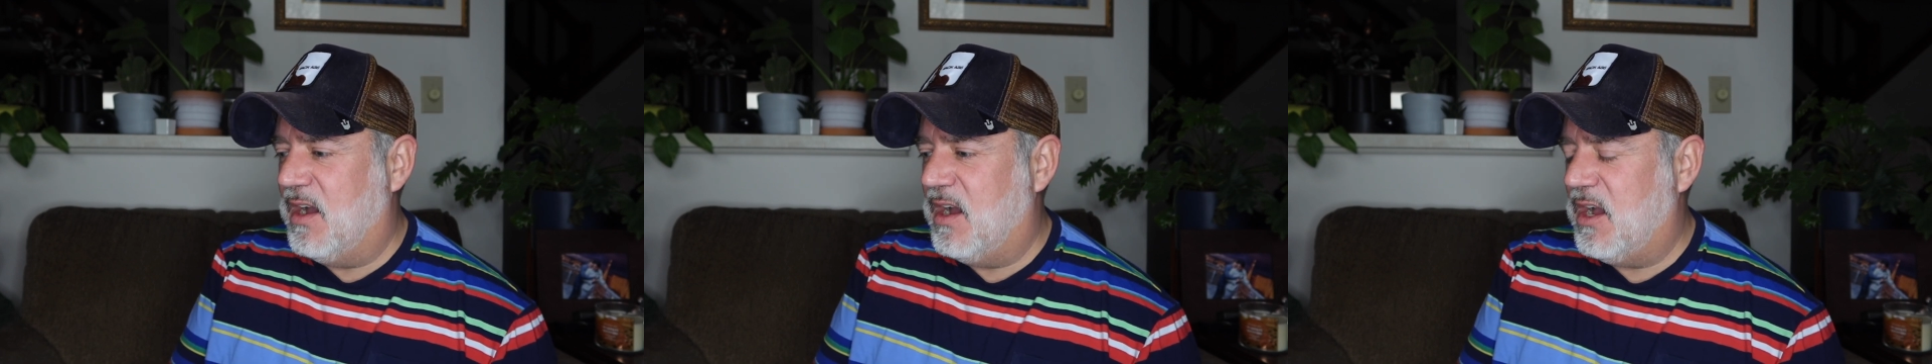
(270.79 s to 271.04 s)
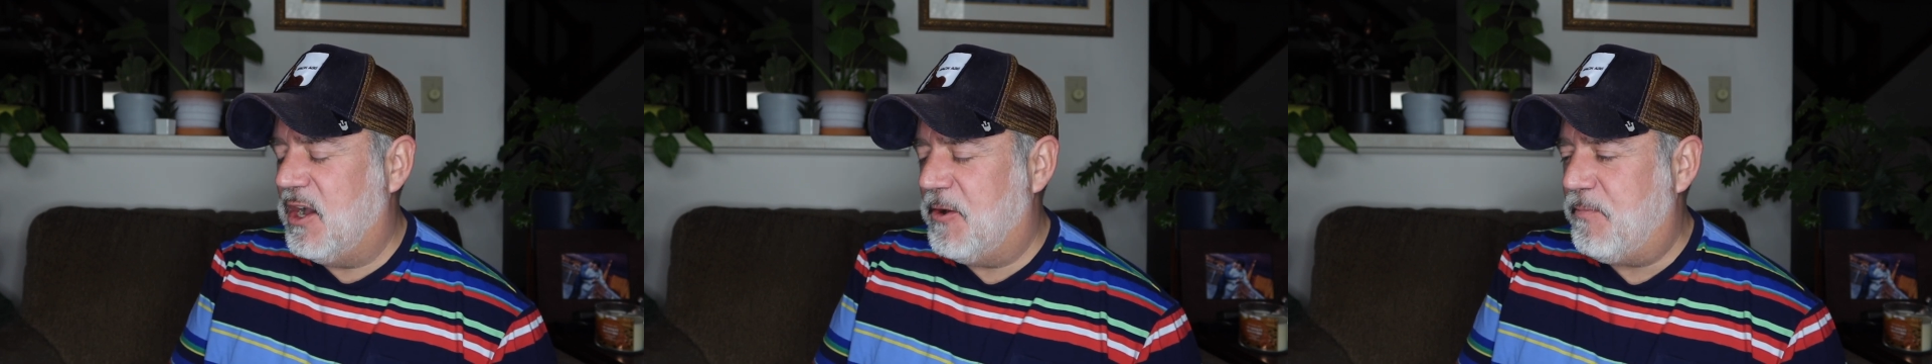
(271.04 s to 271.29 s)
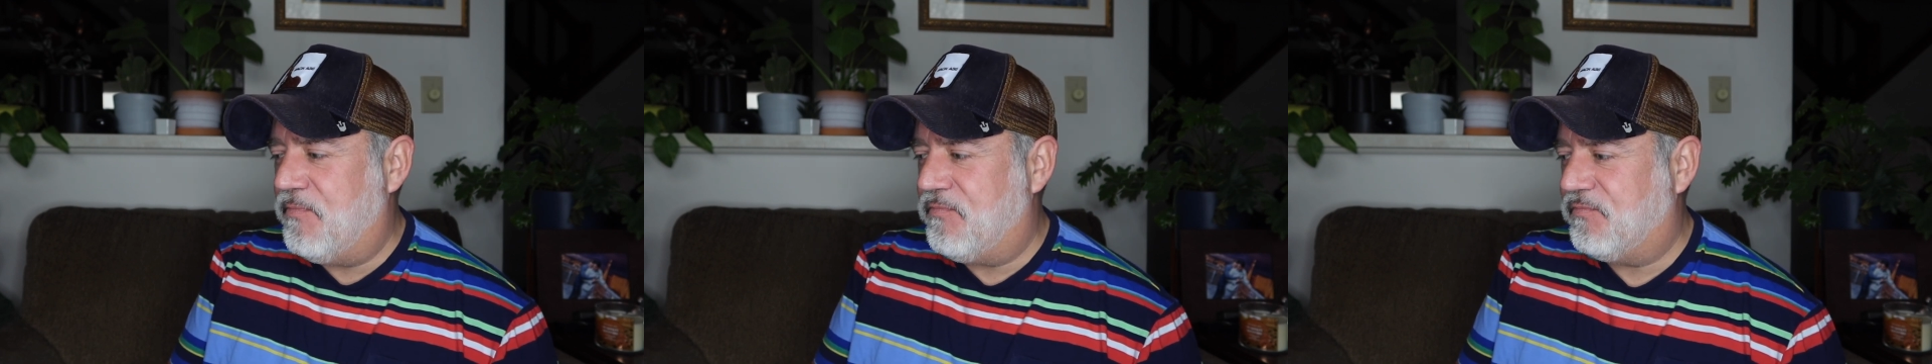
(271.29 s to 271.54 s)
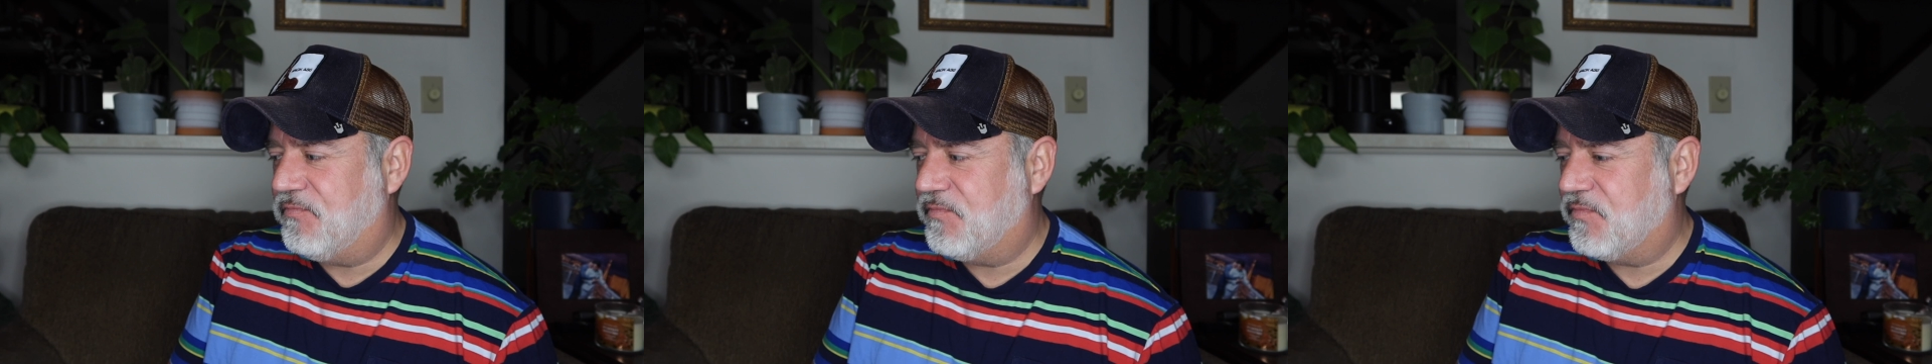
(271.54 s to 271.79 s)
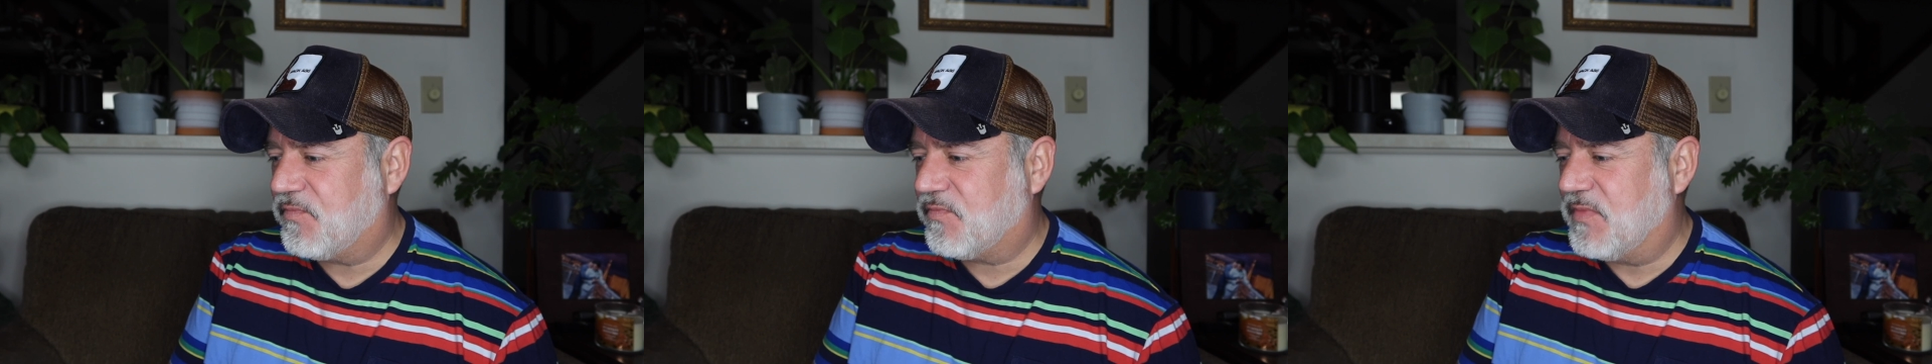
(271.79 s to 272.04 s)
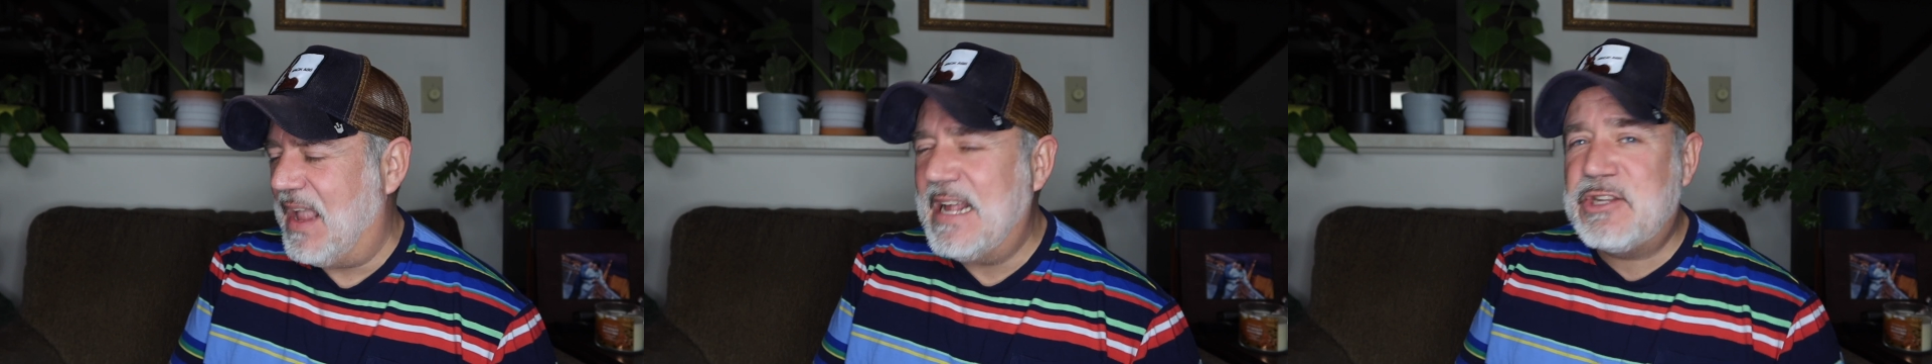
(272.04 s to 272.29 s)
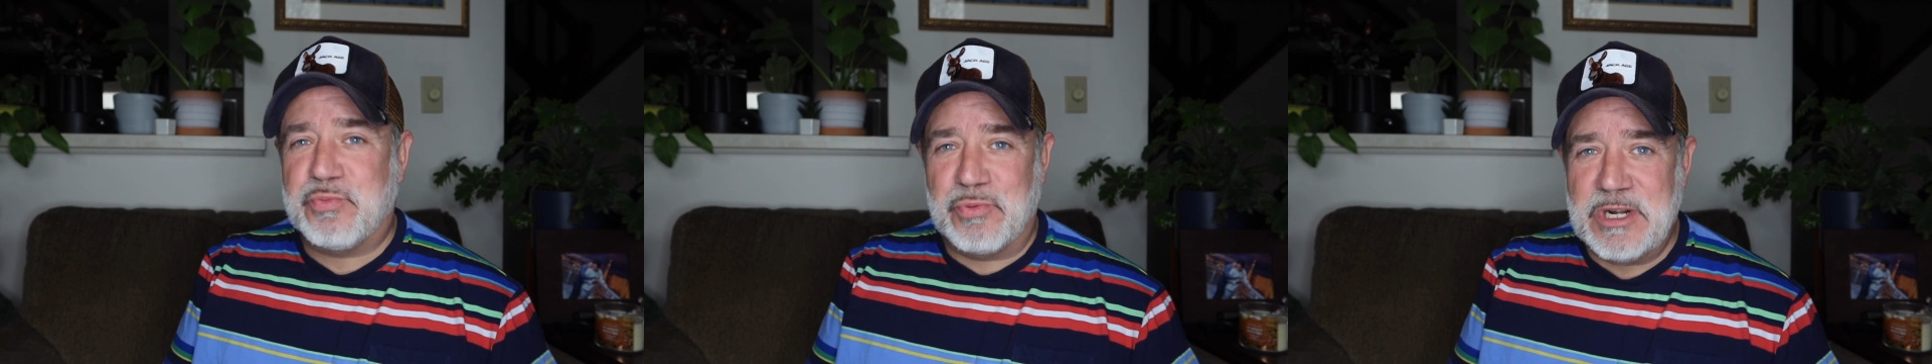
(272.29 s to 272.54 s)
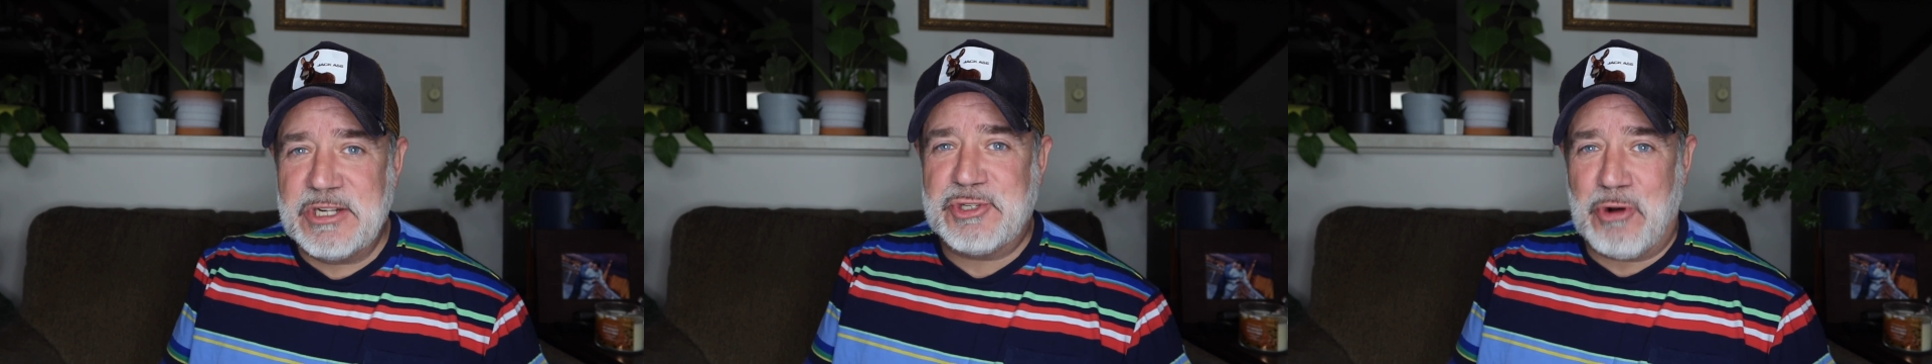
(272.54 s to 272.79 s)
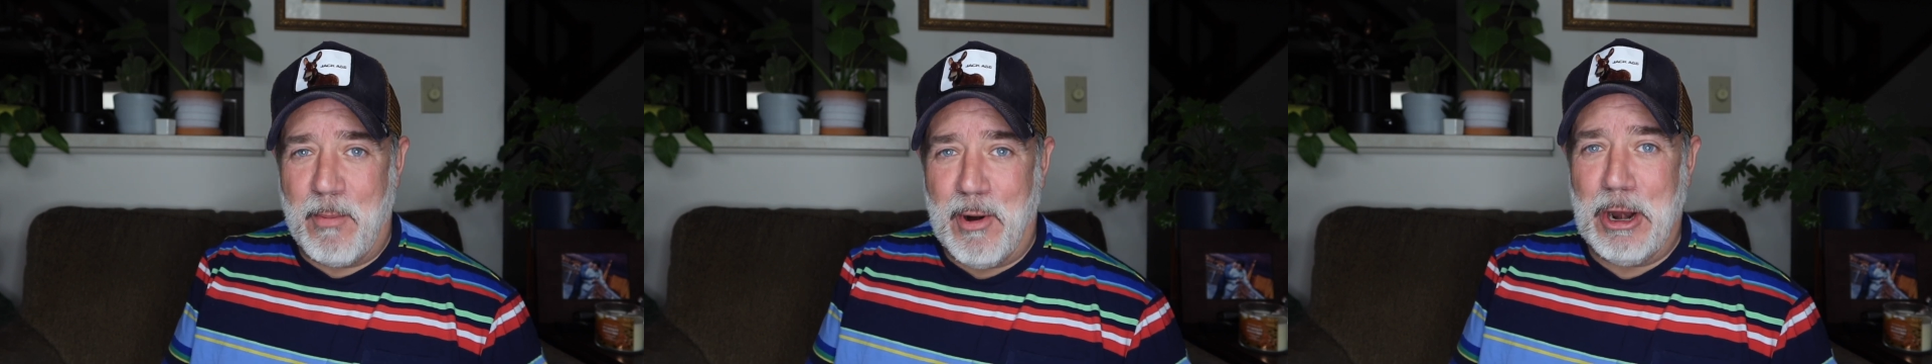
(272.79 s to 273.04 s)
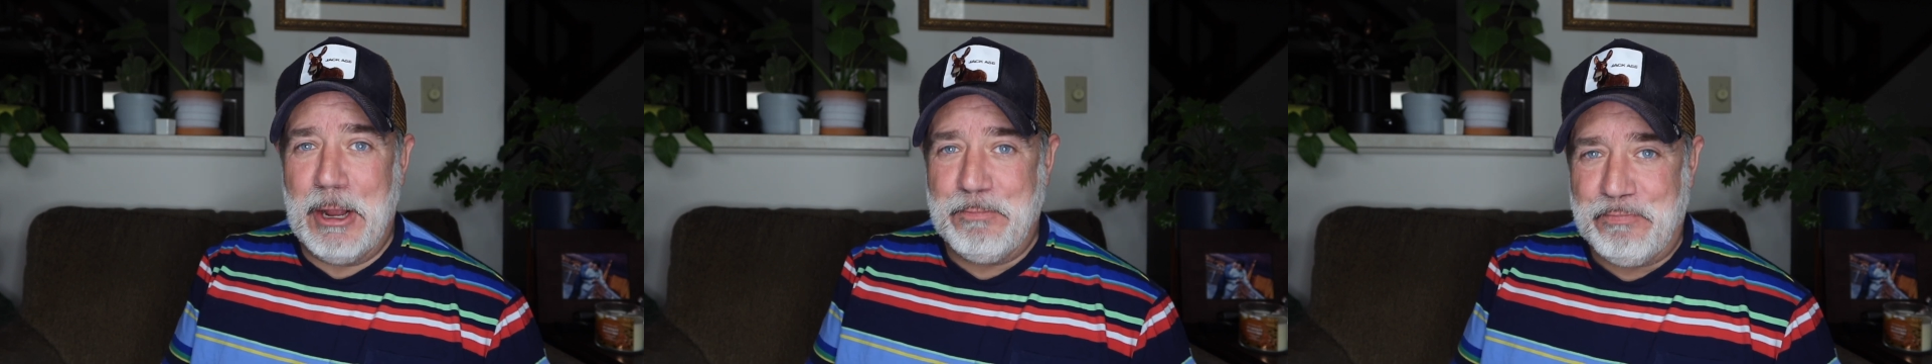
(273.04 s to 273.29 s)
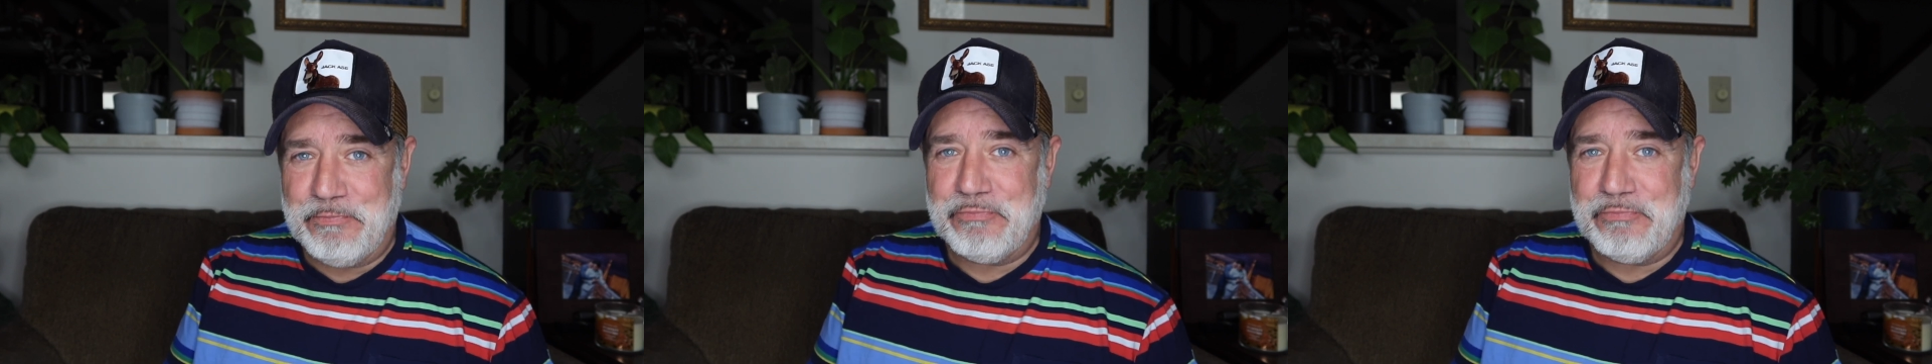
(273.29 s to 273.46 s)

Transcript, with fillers: um, it's real strawberry.